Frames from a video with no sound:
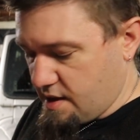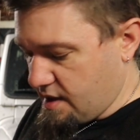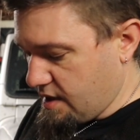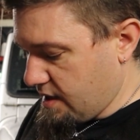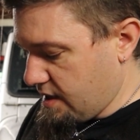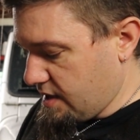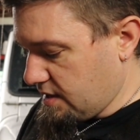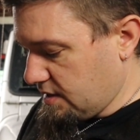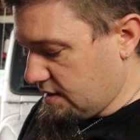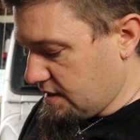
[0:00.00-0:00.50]

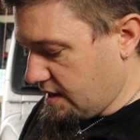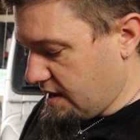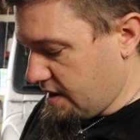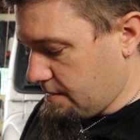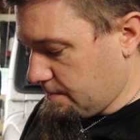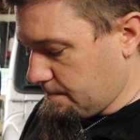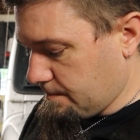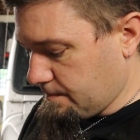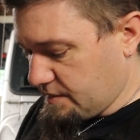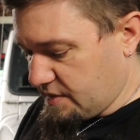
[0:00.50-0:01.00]
And
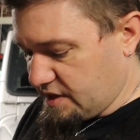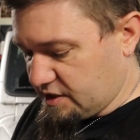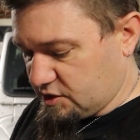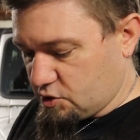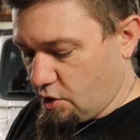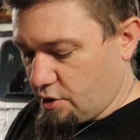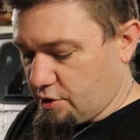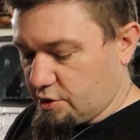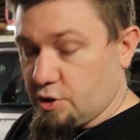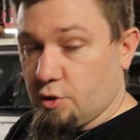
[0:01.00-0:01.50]
I
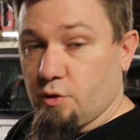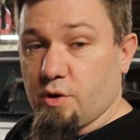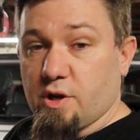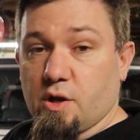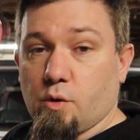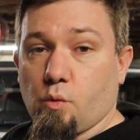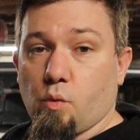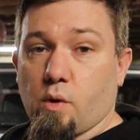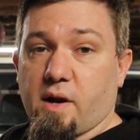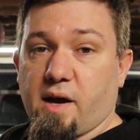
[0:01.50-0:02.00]
started doing
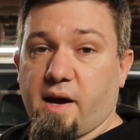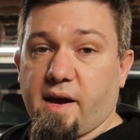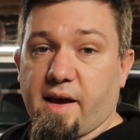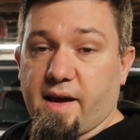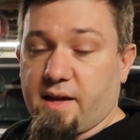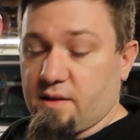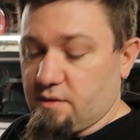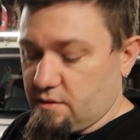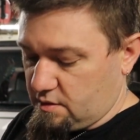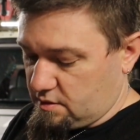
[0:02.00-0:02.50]
it when I
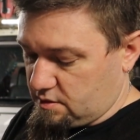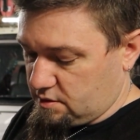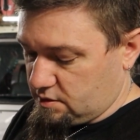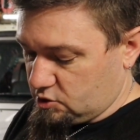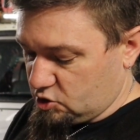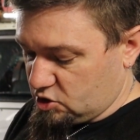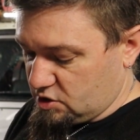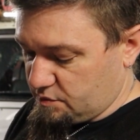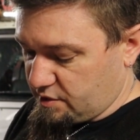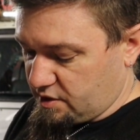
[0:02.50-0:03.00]
had the
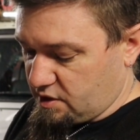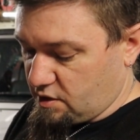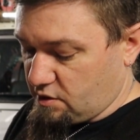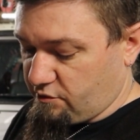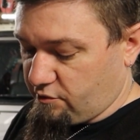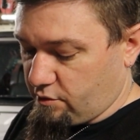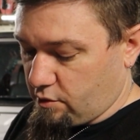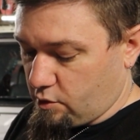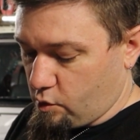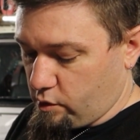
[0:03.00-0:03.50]
Jeep in here
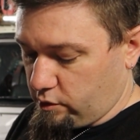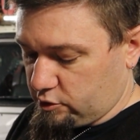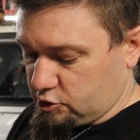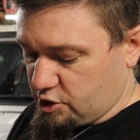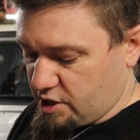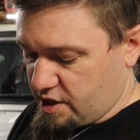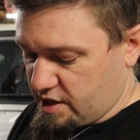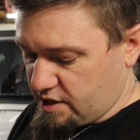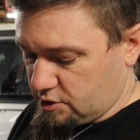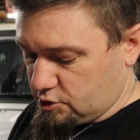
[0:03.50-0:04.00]
for an oil
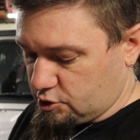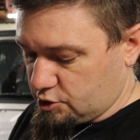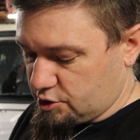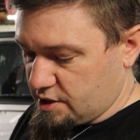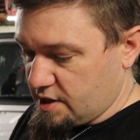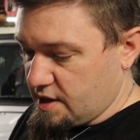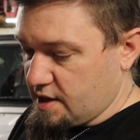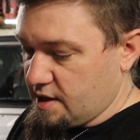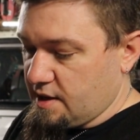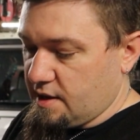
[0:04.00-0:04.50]

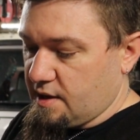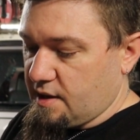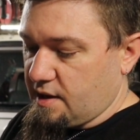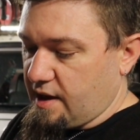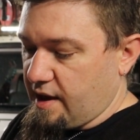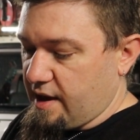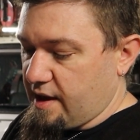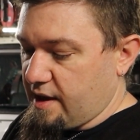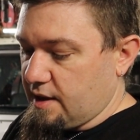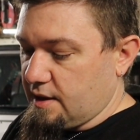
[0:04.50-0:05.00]
change
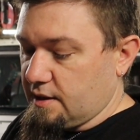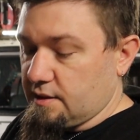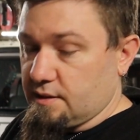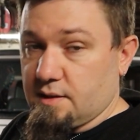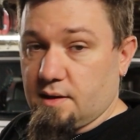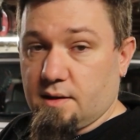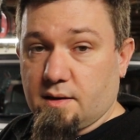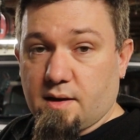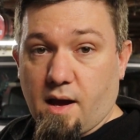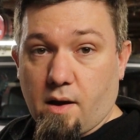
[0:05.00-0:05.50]
and
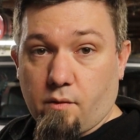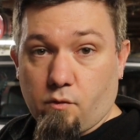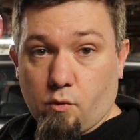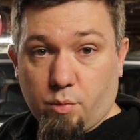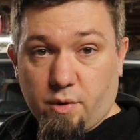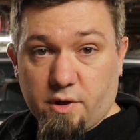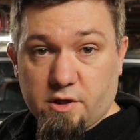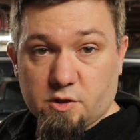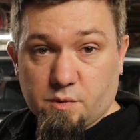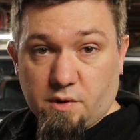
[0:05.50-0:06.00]
didn't have
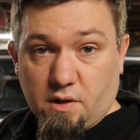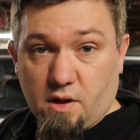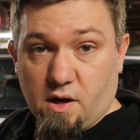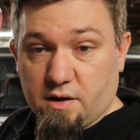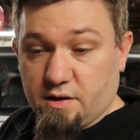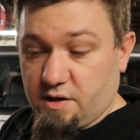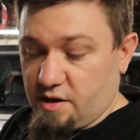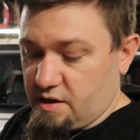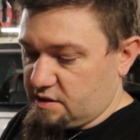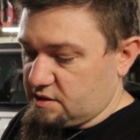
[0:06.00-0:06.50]
replacement
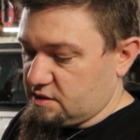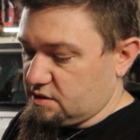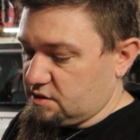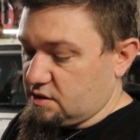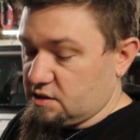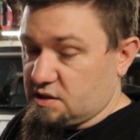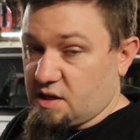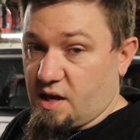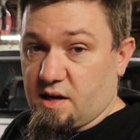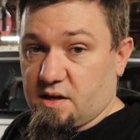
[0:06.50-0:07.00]
lug nuts
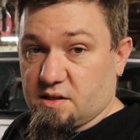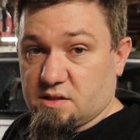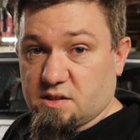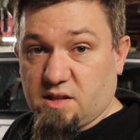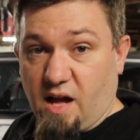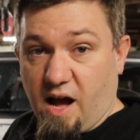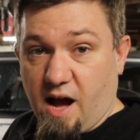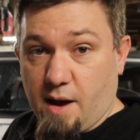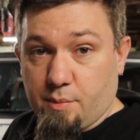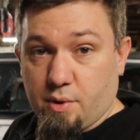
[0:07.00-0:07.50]
and decided to
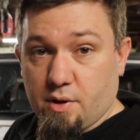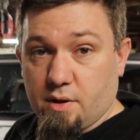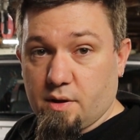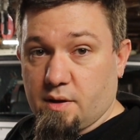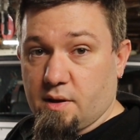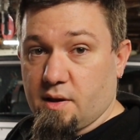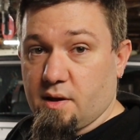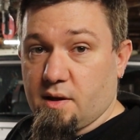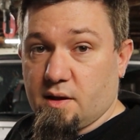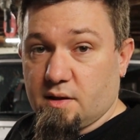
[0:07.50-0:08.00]

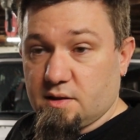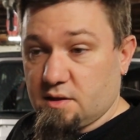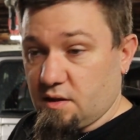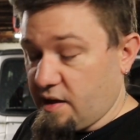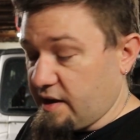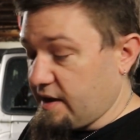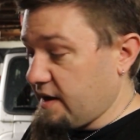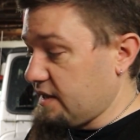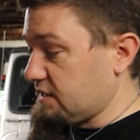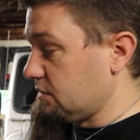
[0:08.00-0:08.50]
stop till
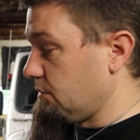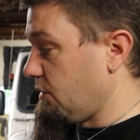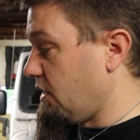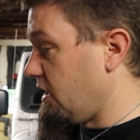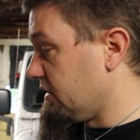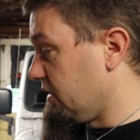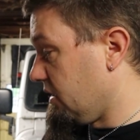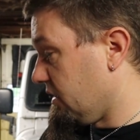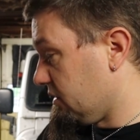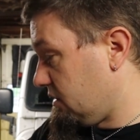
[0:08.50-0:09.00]
I got some
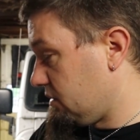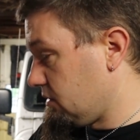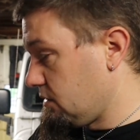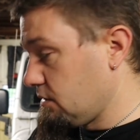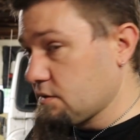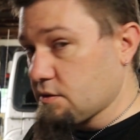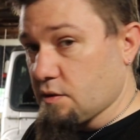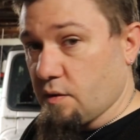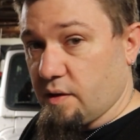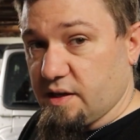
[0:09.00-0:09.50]
lug nuts.
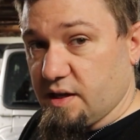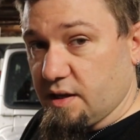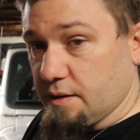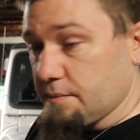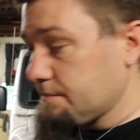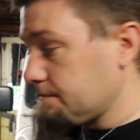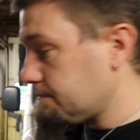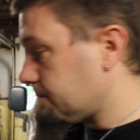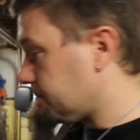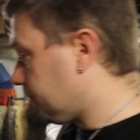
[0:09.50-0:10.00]
So I
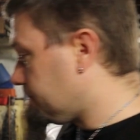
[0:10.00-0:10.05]
did.